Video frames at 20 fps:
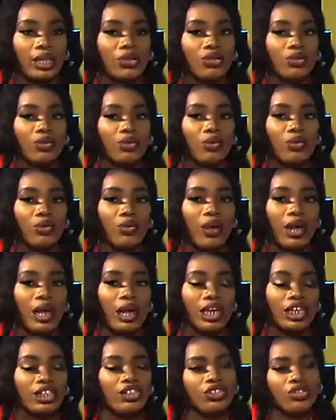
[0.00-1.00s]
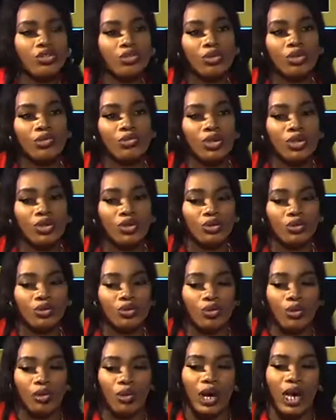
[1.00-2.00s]
so uh, he just told me to
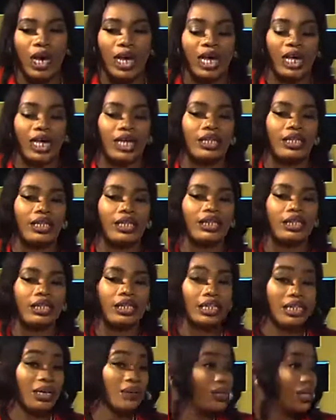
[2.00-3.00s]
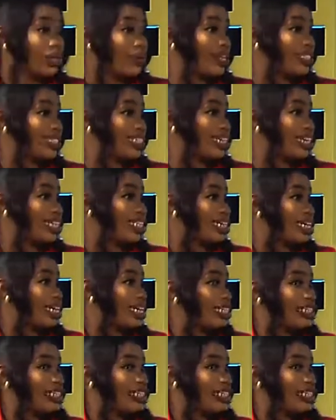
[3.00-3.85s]
go ahead and that was how I started.